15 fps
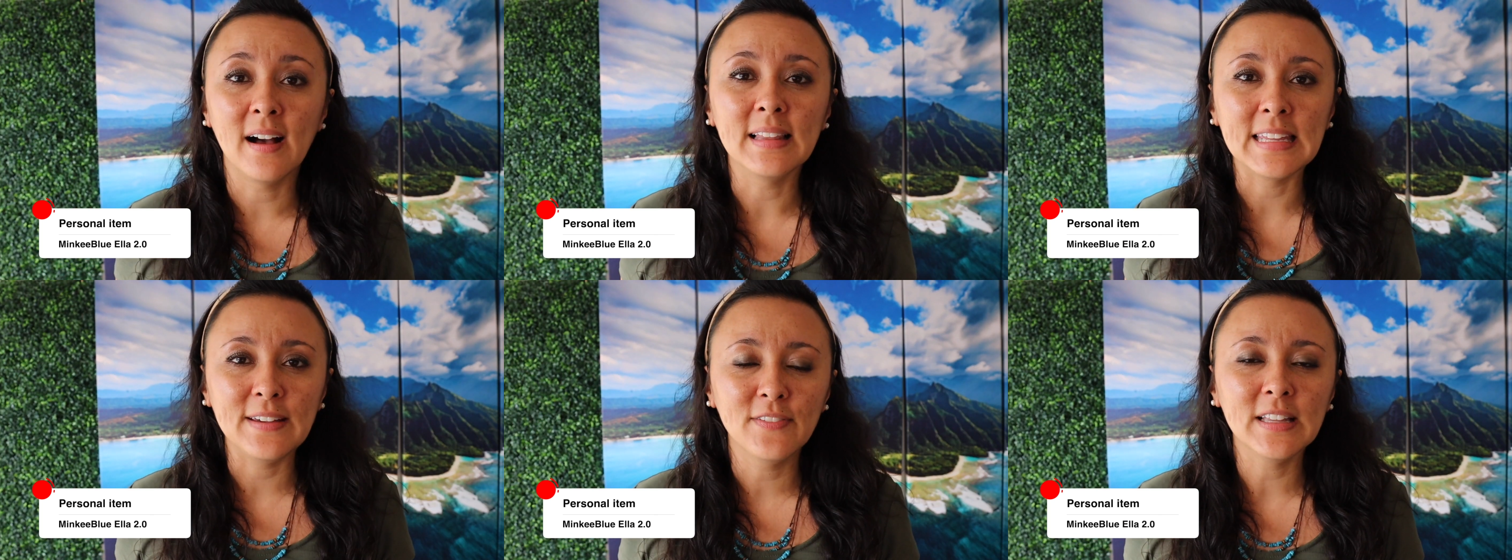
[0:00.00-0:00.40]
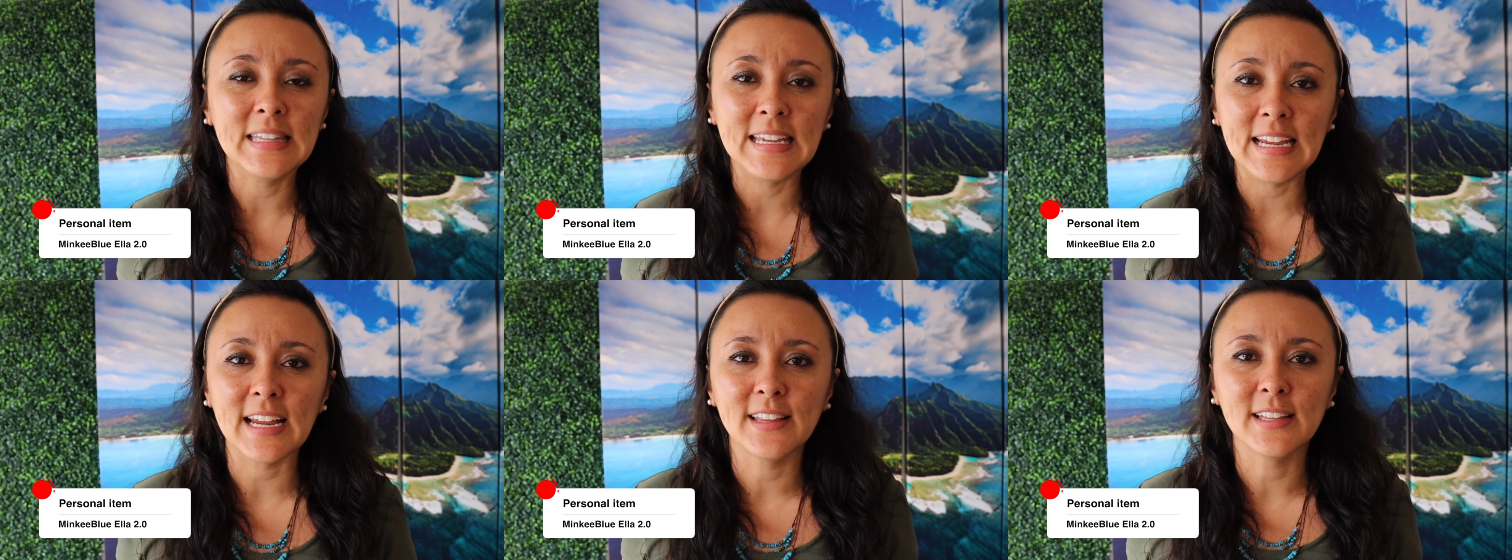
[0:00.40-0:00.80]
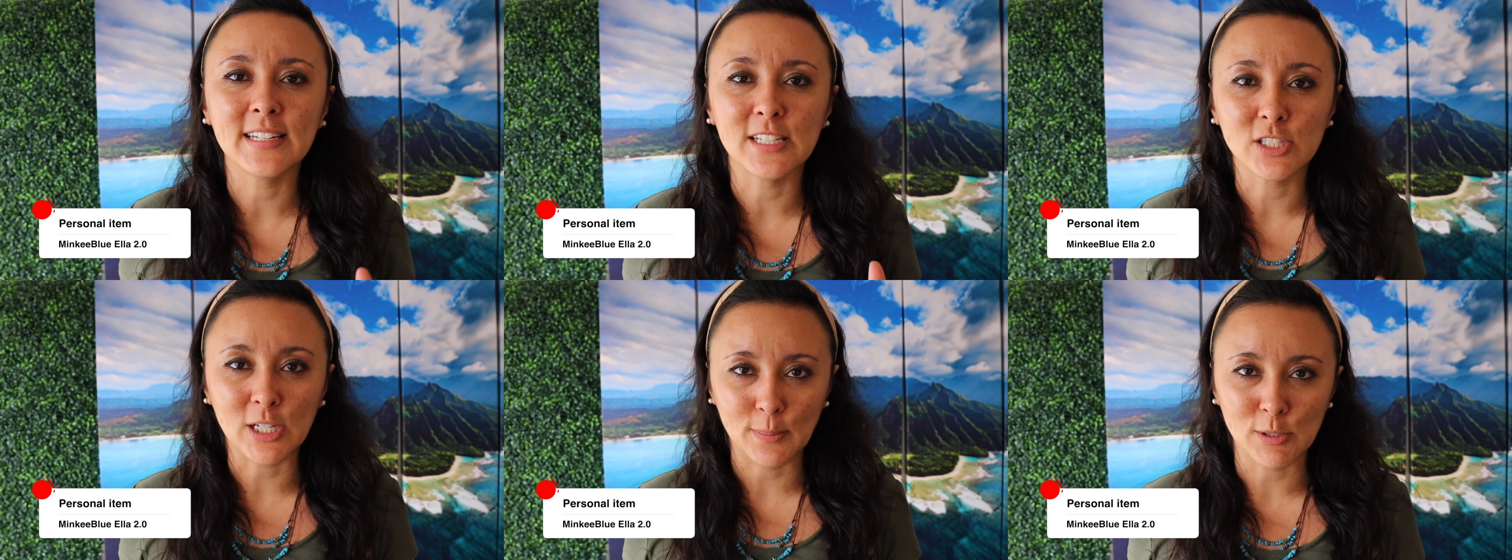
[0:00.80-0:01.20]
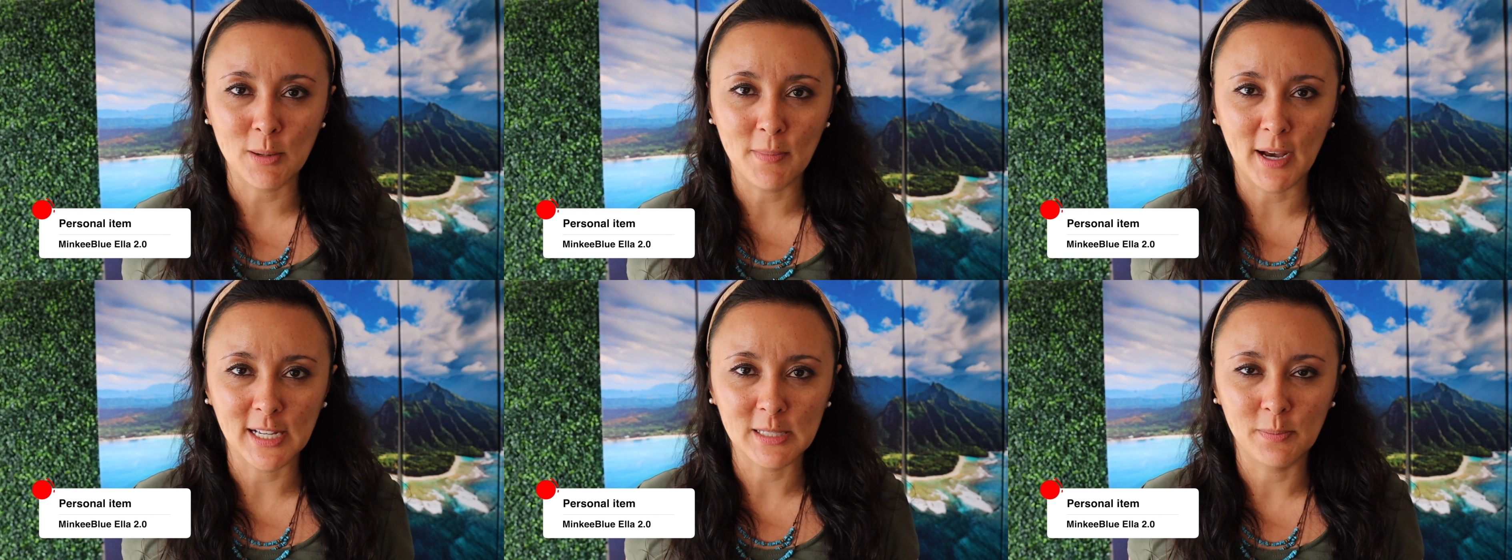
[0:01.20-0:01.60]
I'll leave a link in the description
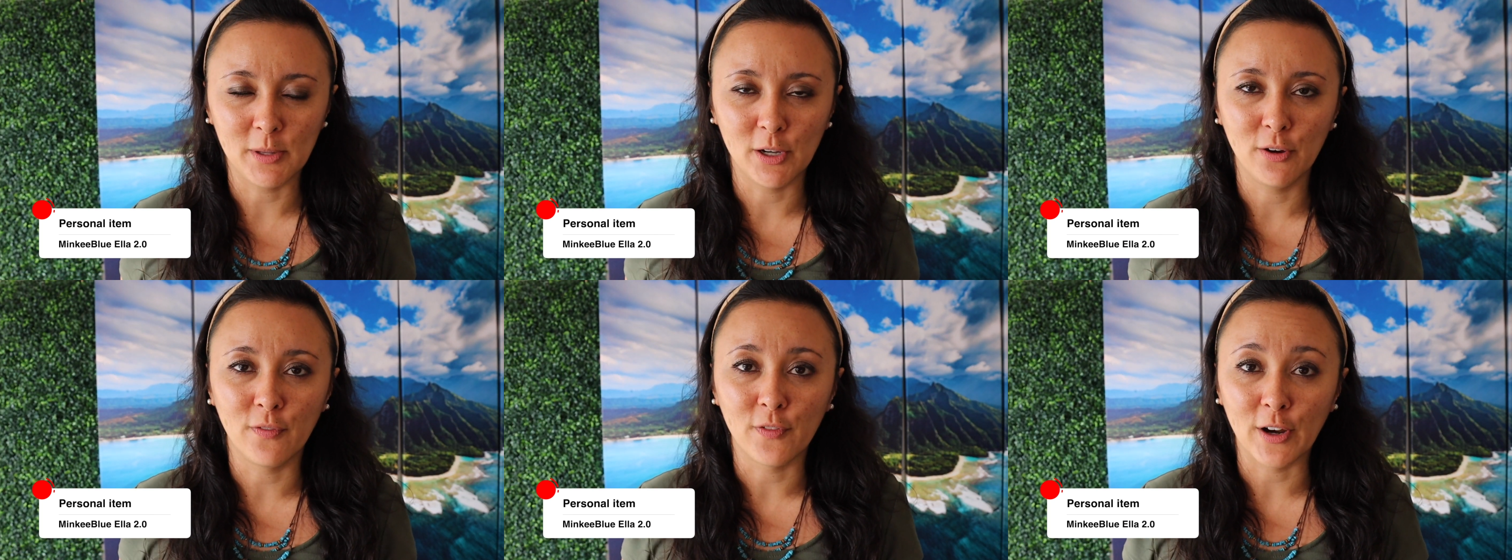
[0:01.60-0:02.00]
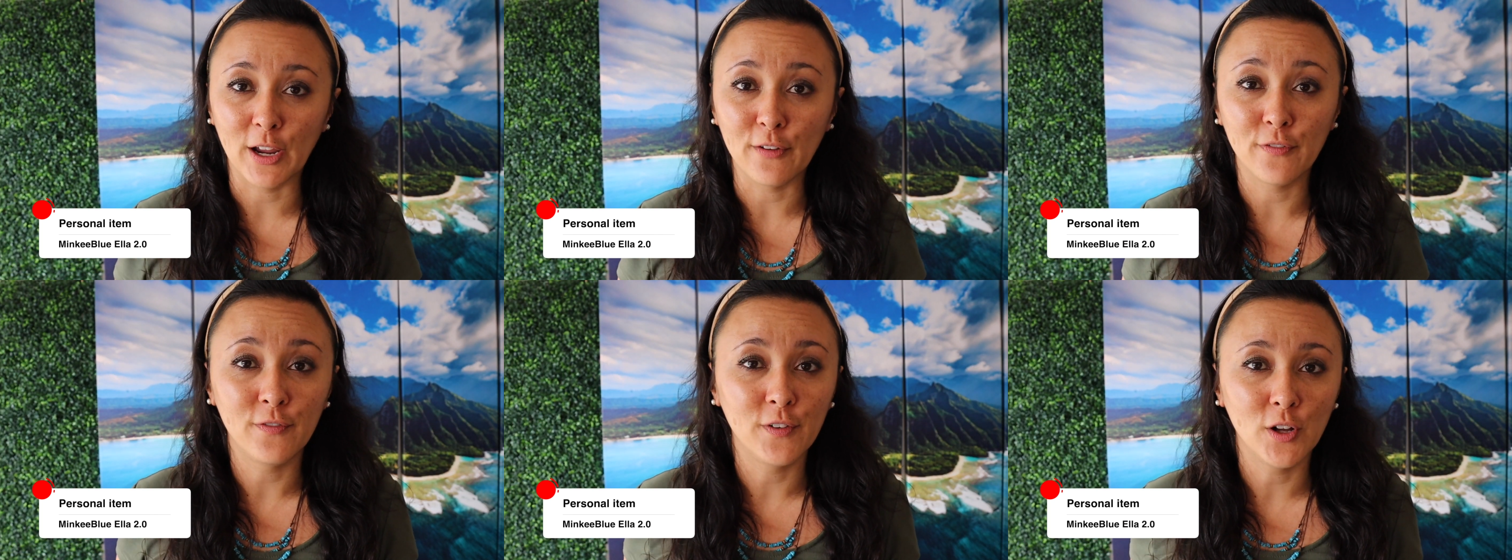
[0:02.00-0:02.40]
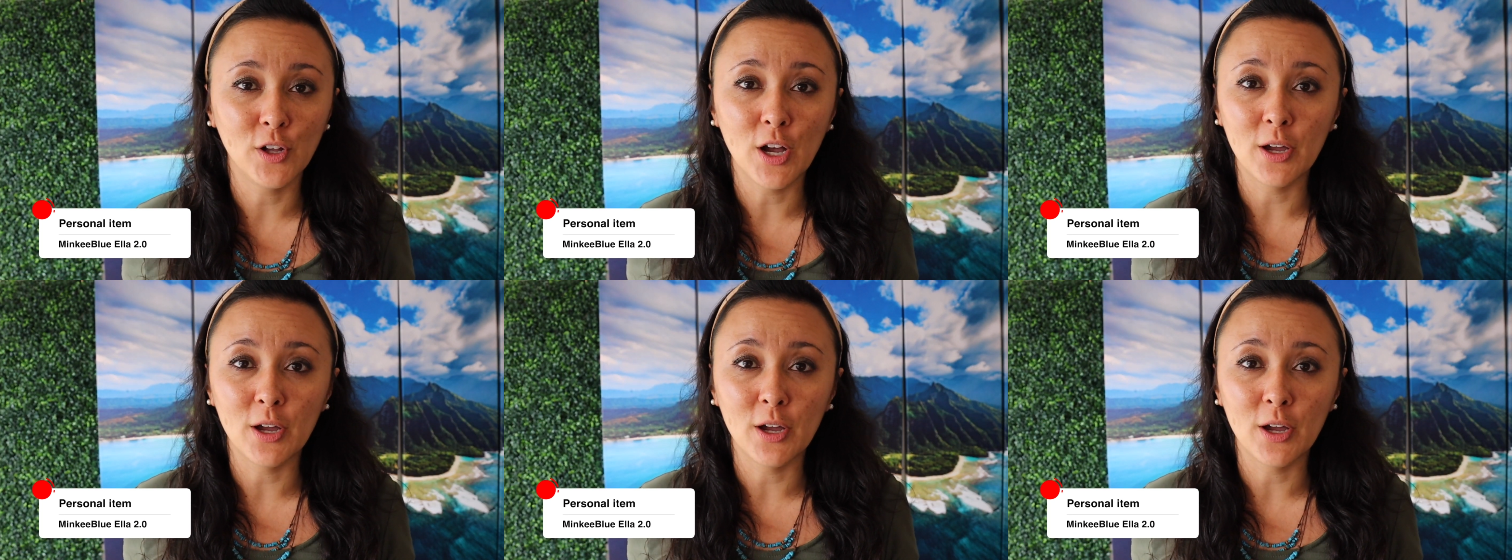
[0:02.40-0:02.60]
box below for a full